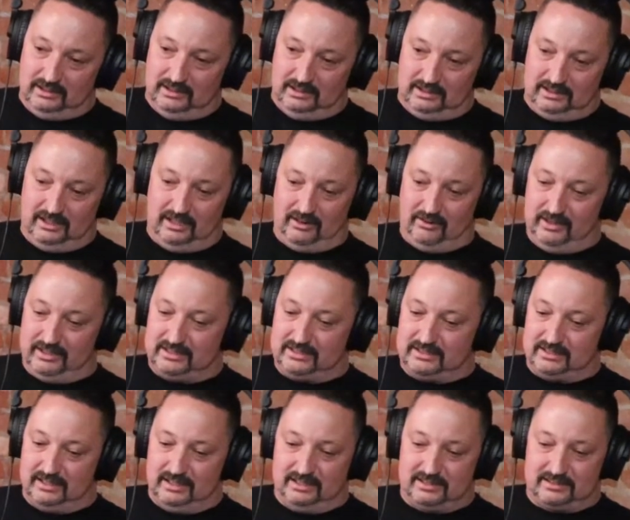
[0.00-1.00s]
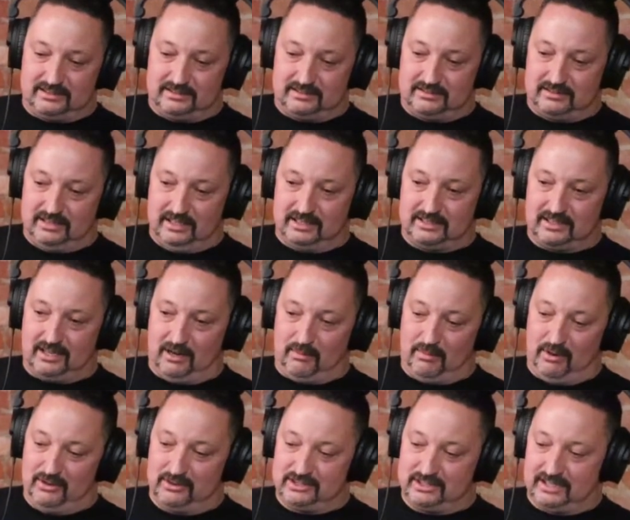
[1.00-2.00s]
it's
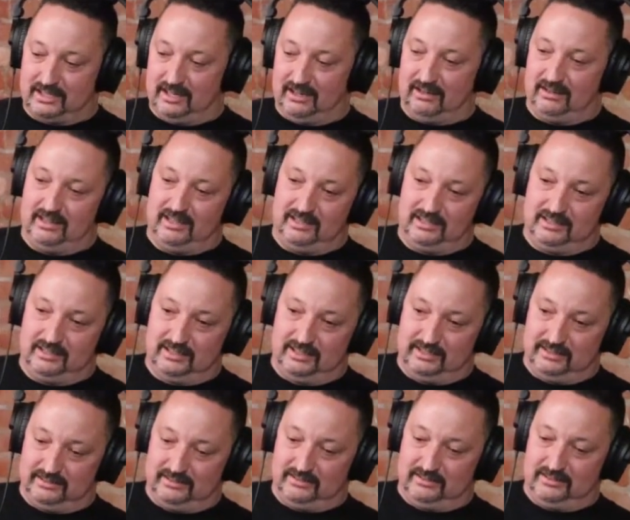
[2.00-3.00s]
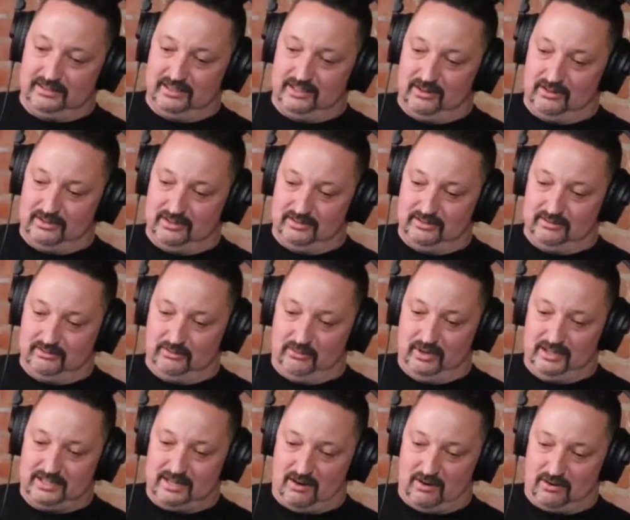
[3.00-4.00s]
almost scary that
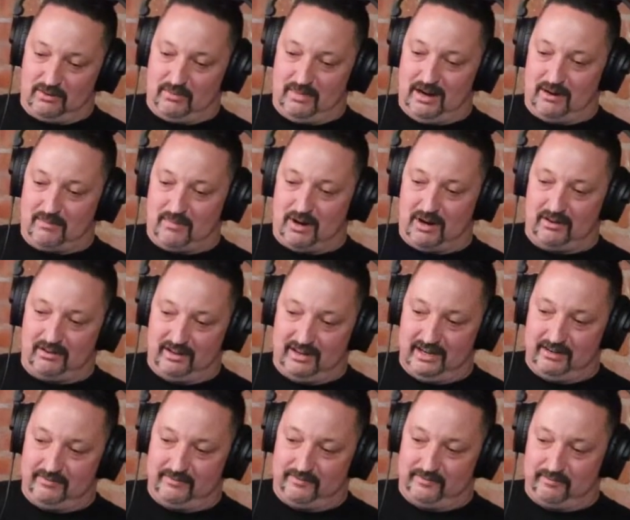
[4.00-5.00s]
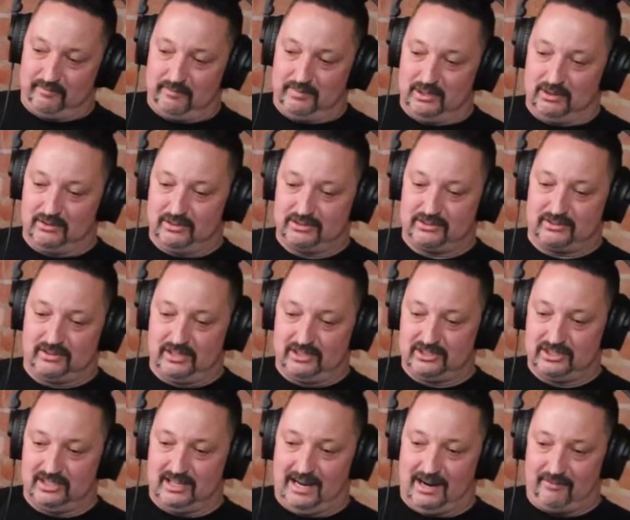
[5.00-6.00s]
we talk about modern day building
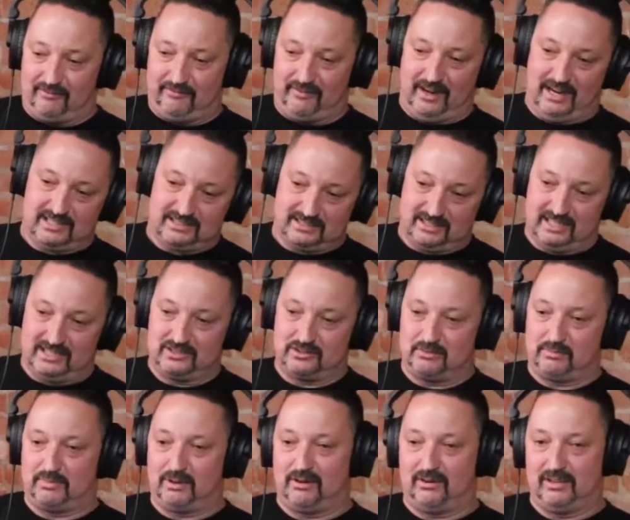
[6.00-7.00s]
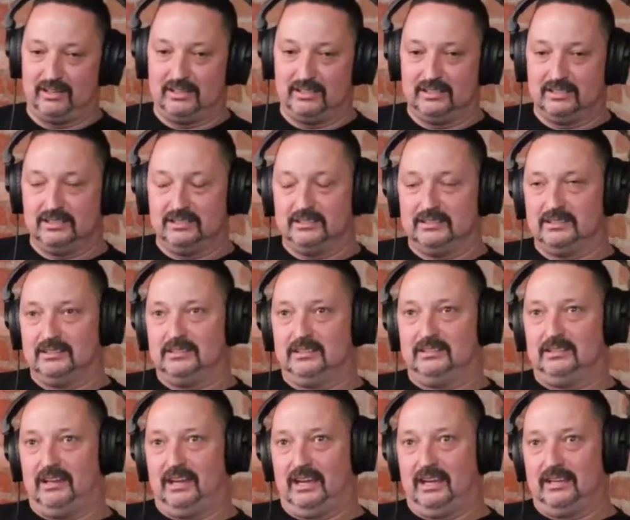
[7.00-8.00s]
construction, how fast things are burning,
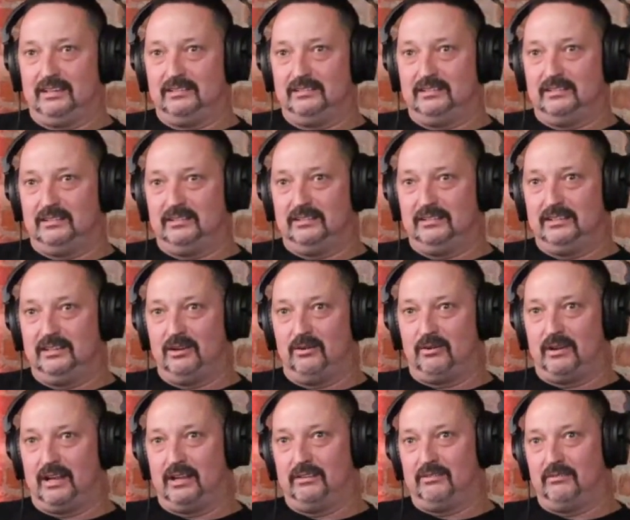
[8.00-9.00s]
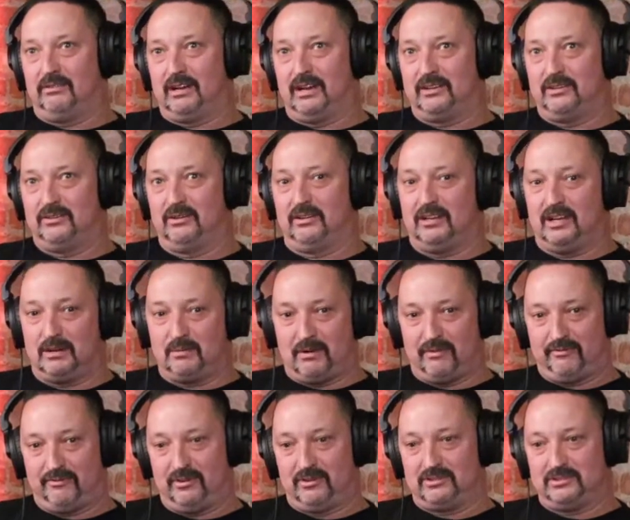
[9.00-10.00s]
and when I do a lot of my
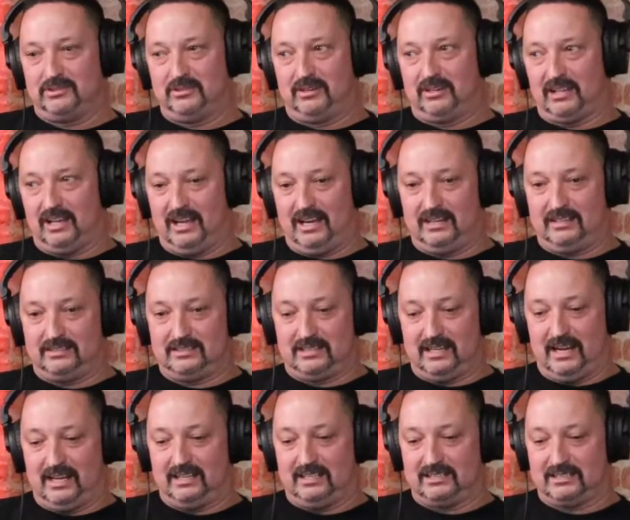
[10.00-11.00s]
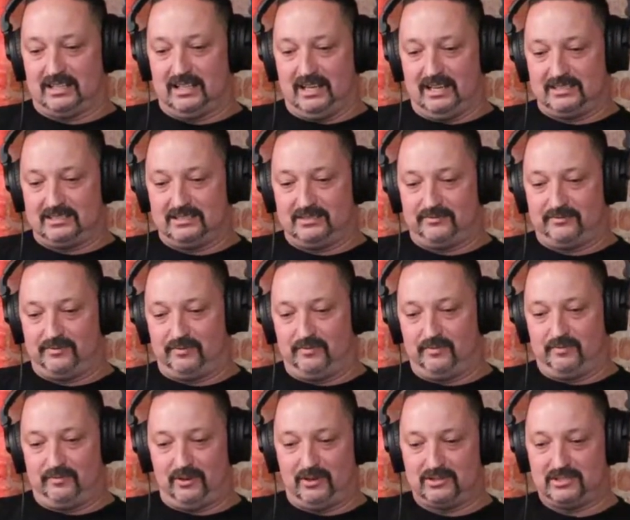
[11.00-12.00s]
First Do Tactics classes,
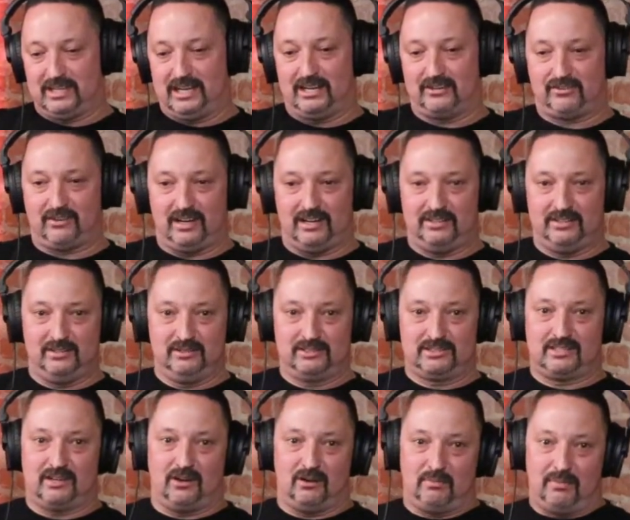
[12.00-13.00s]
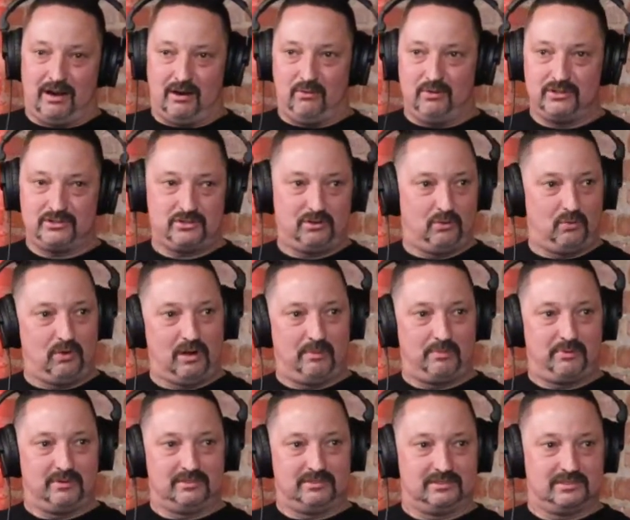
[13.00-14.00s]
first thing I try to do is talk about what's your
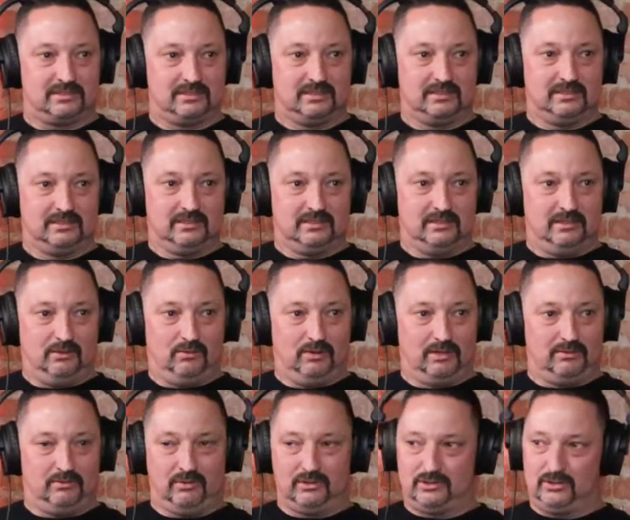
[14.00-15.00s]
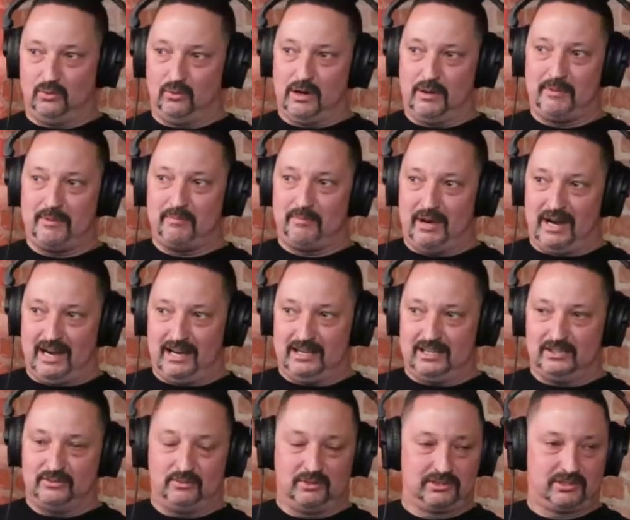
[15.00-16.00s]
weapons, what's your weapon
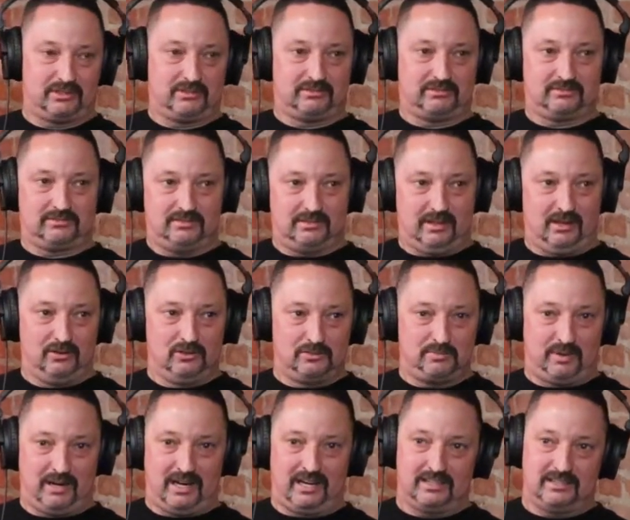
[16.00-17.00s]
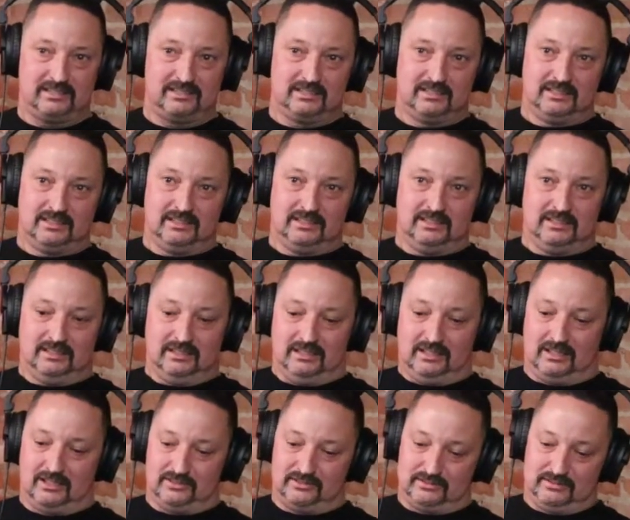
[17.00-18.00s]
package, what's your hose packages,
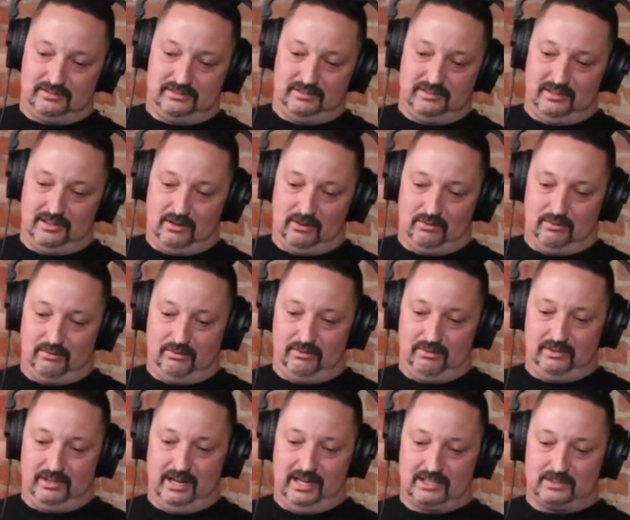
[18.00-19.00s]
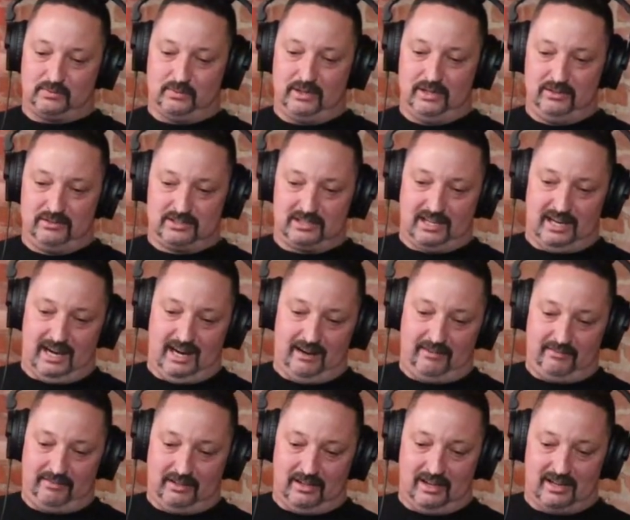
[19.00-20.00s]
because yes, we used to
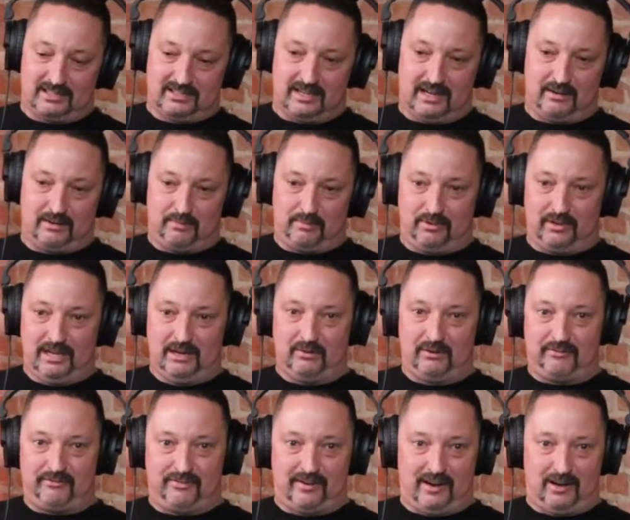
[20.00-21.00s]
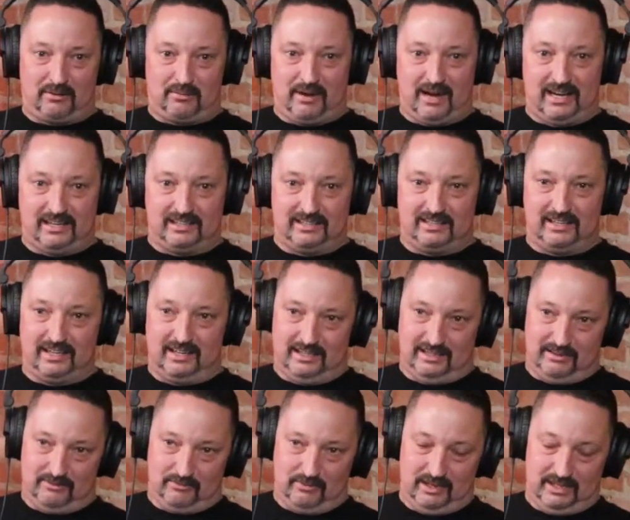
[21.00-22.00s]
have a lot of time to play with a fire back in the
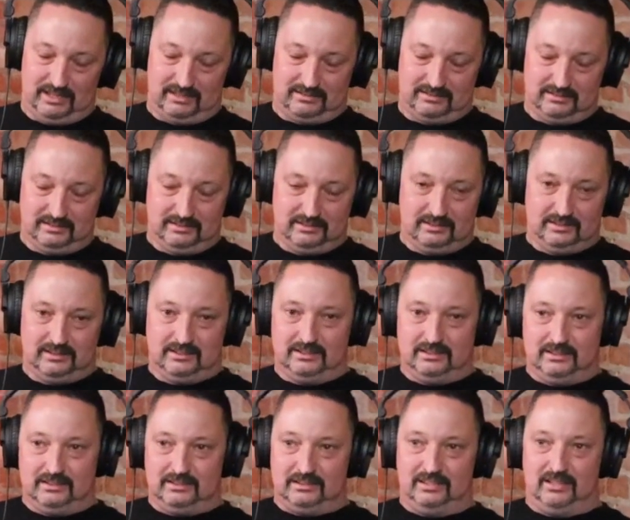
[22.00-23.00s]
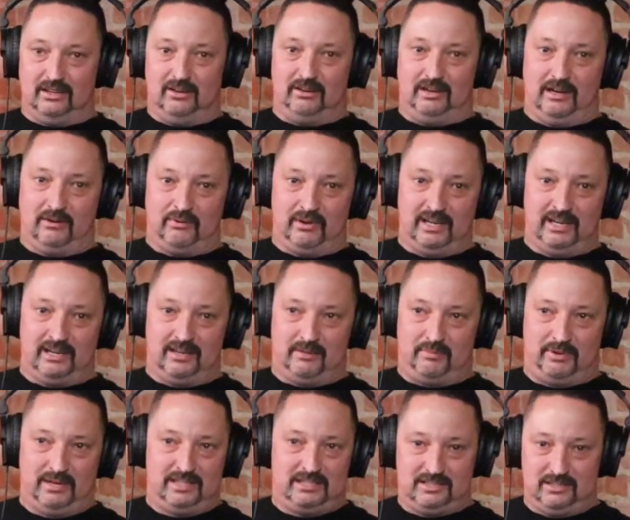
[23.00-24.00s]
day, and we could, and we didn't.
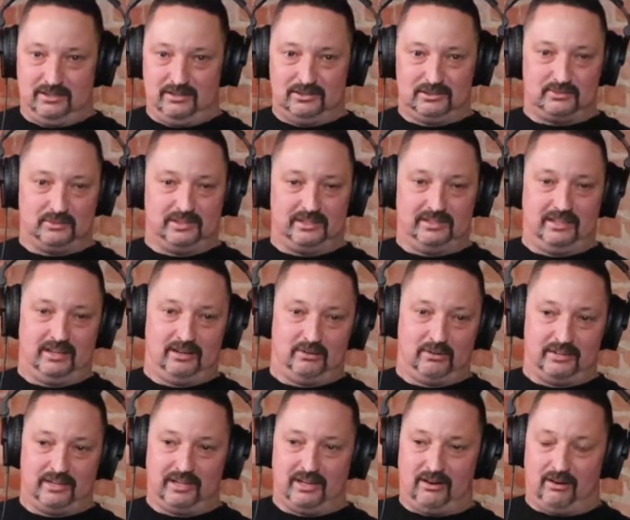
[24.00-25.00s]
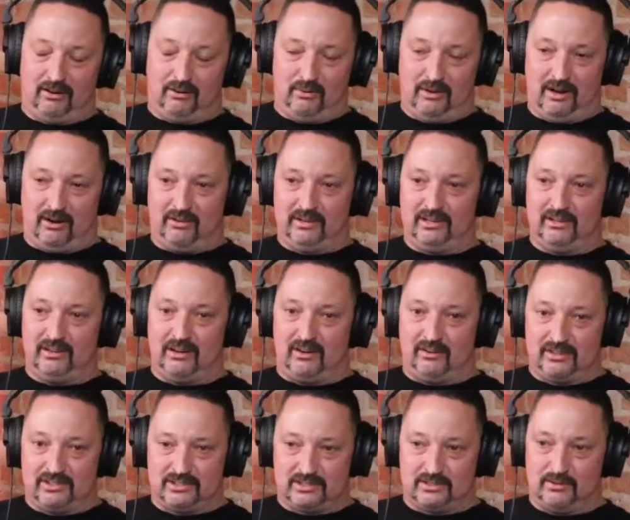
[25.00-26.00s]
The BTUs wasn't near what they are. We all hear all
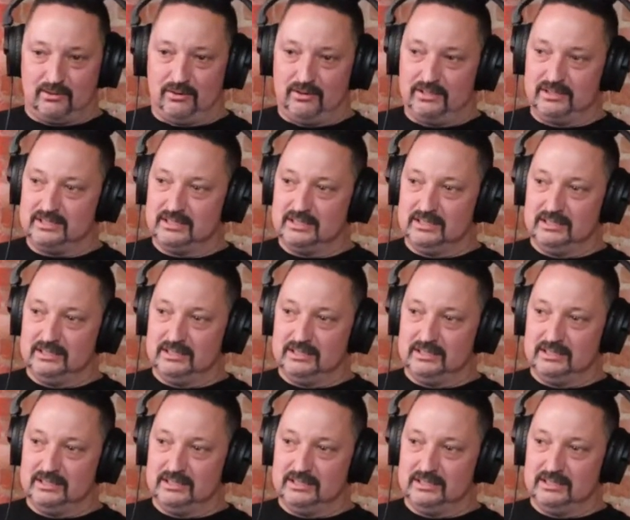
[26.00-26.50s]
these stories,